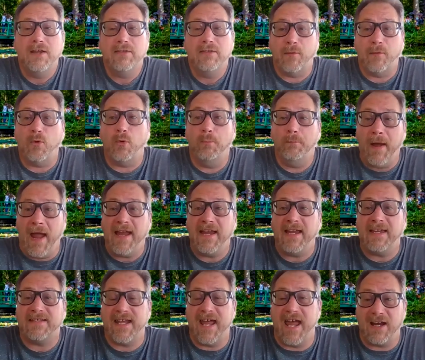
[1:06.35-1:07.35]
they will
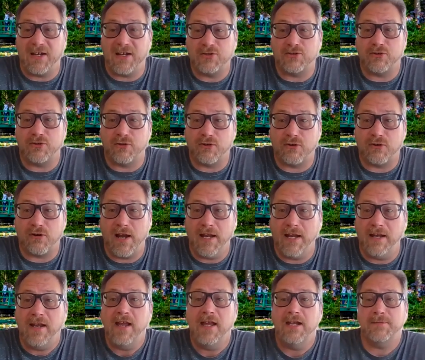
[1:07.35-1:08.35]
bank as extra
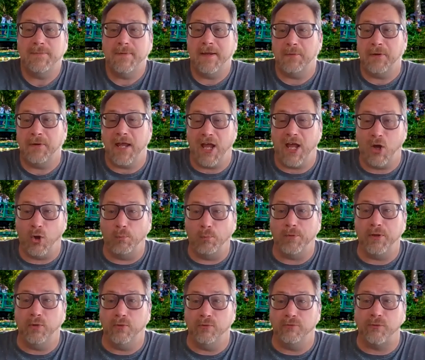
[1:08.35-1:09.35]
credit to be able to help
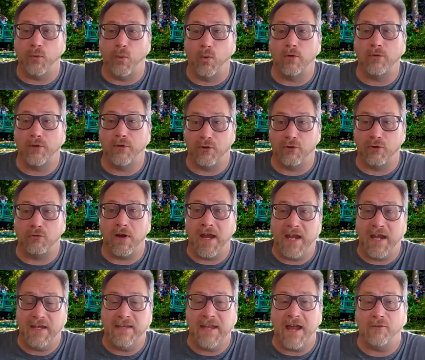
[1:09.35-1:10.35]
you for the
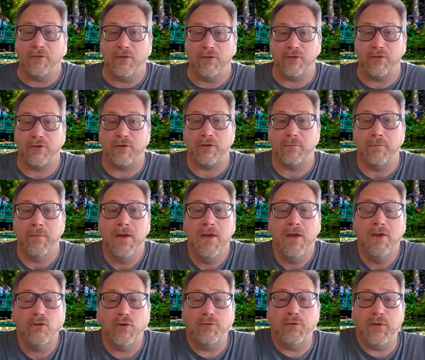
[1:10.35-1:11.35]
grade down the term.
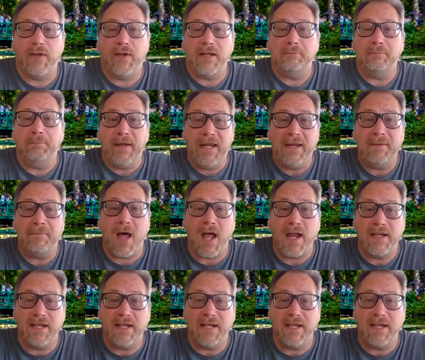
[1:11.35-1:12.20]
So if you get a B-